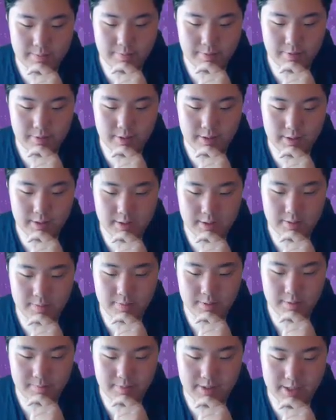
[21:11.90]
opponent
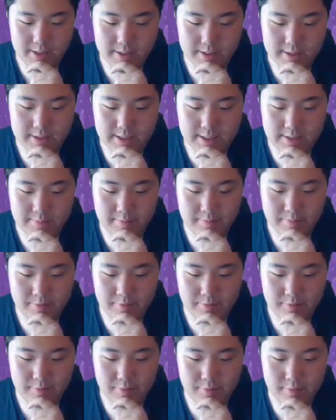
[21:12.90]
doubling back into Tapu
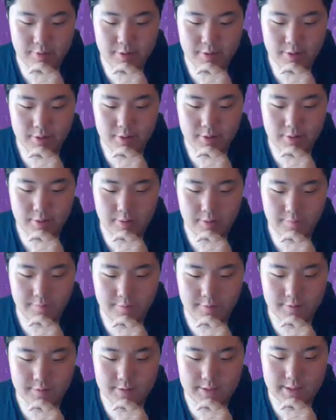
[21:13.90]
Bulu, going
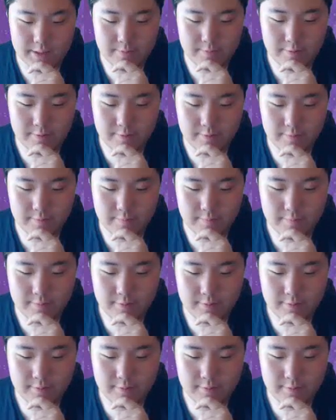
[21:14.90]
for a Z move,